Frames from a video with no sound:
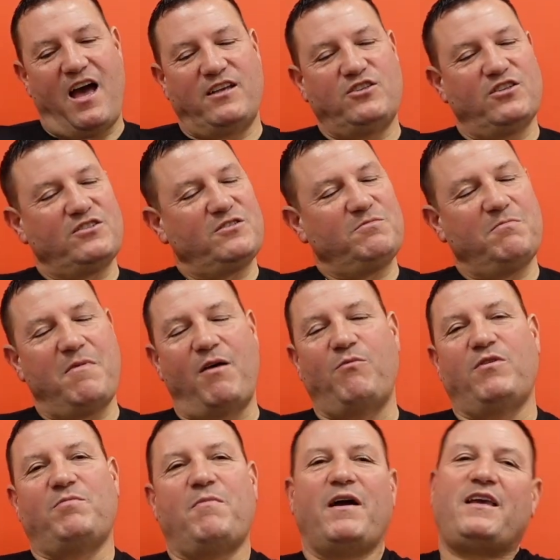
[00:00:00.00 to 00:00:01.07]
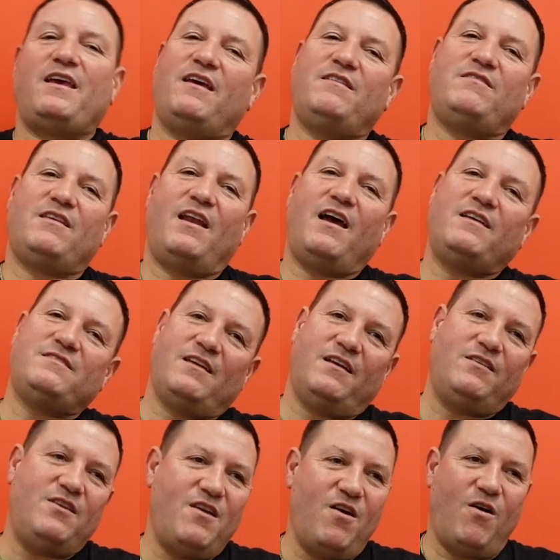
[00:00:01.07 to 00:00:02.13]
I just met with my kids, and I
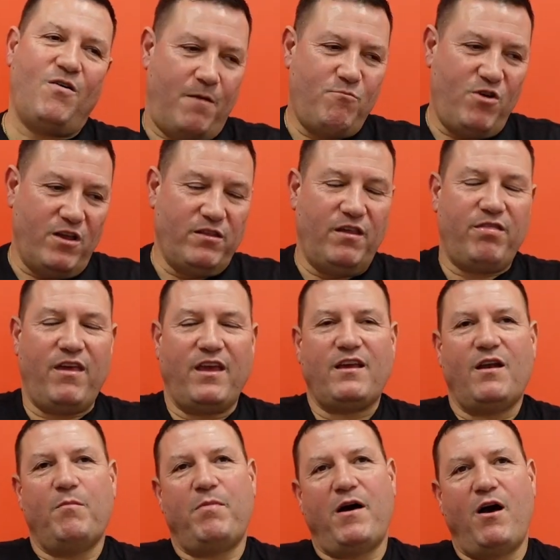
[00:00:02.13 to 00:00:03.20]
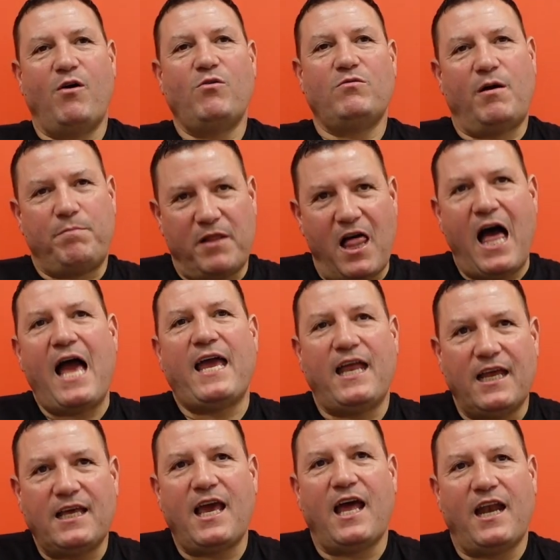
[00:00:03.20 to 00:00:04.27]
said, I'm really thinking about
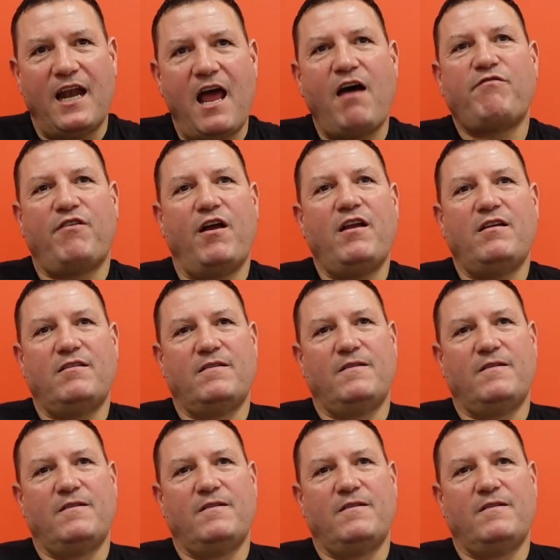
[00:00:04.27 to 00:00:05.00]
applying again in Everett.